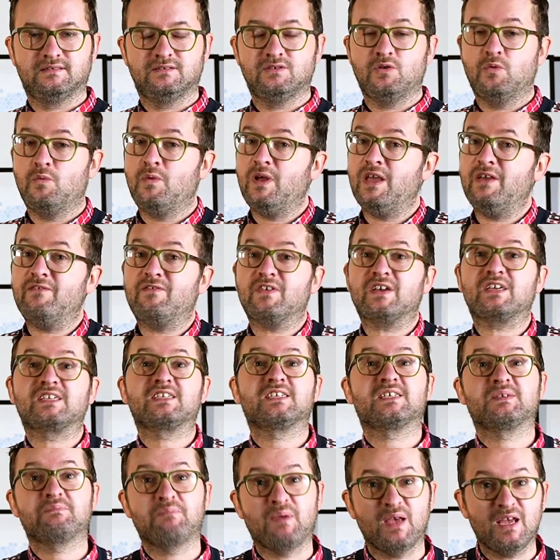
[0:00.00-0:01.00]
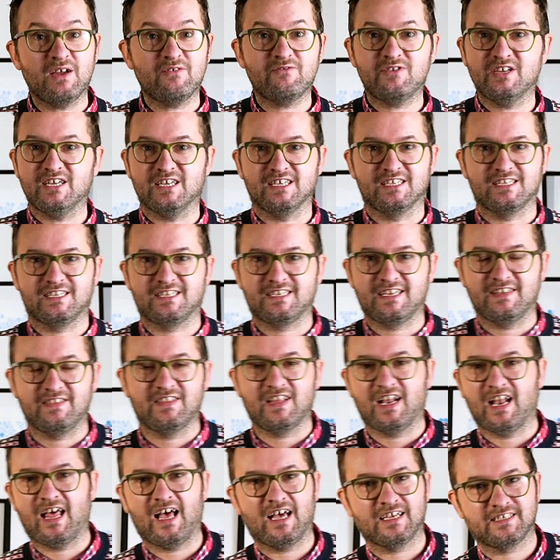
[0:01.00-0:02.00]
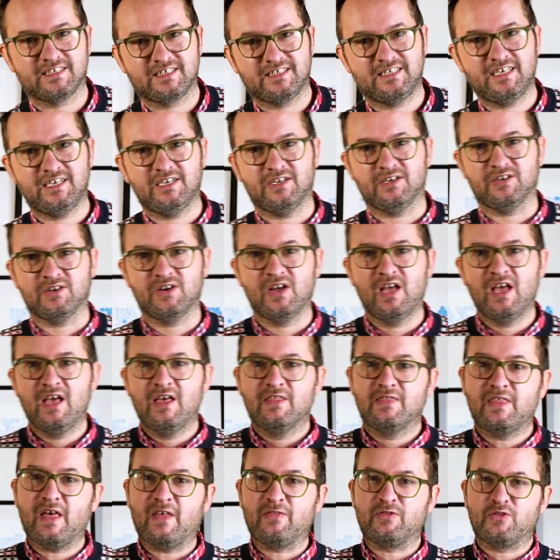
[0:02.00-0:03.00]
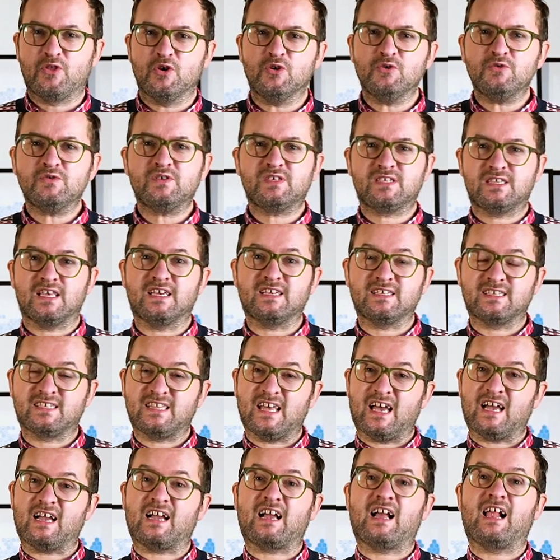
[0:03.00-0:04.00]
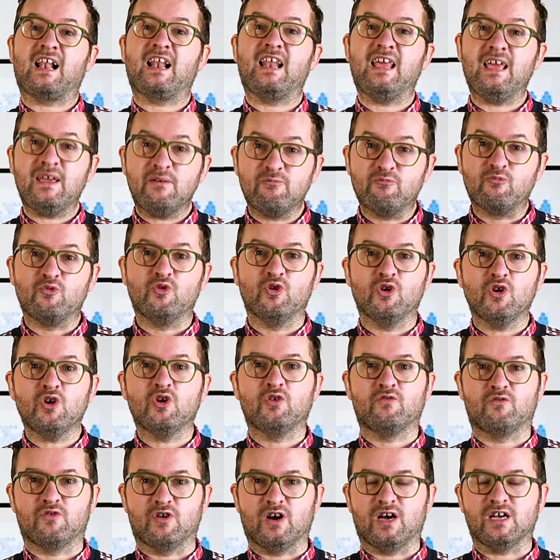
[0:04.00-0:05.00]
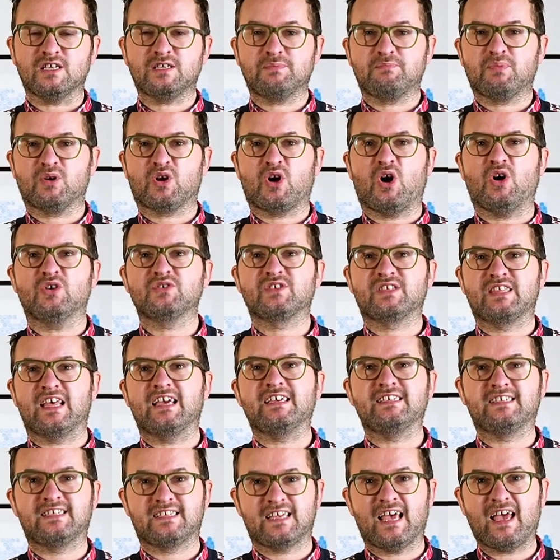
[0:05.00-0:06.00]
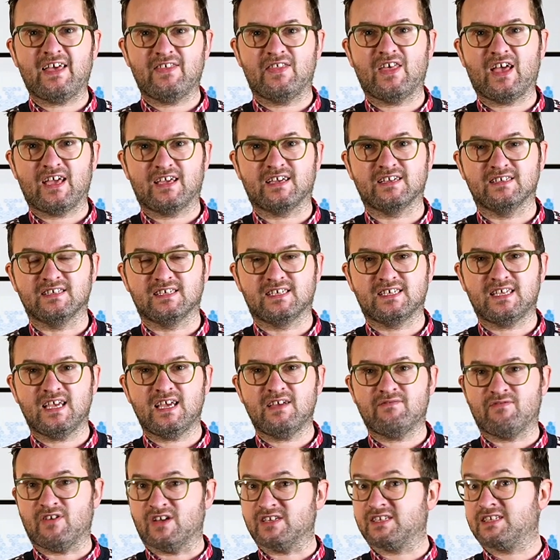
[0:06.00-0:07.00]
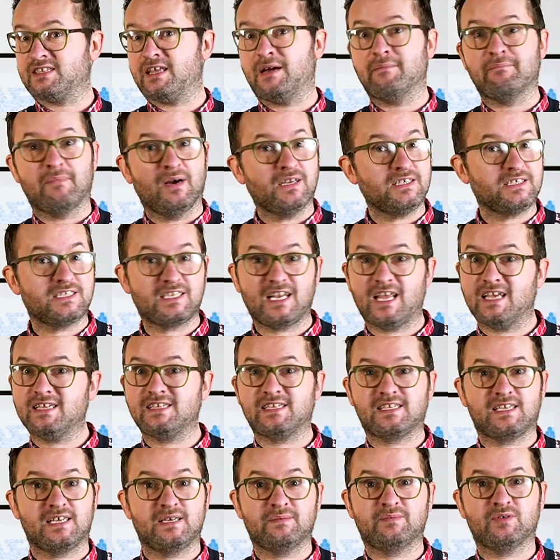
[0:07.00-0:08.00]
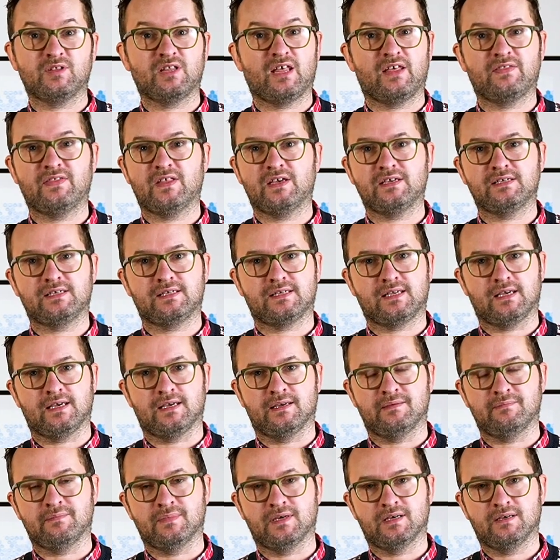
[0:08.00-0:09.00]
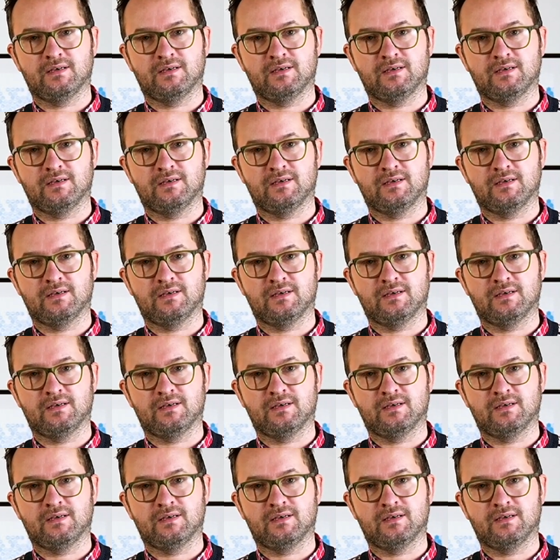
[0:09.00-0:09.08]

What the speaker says: We've experienced in the last year that those things that claim rule over us because they say they can save us, they're much less stable than they seem.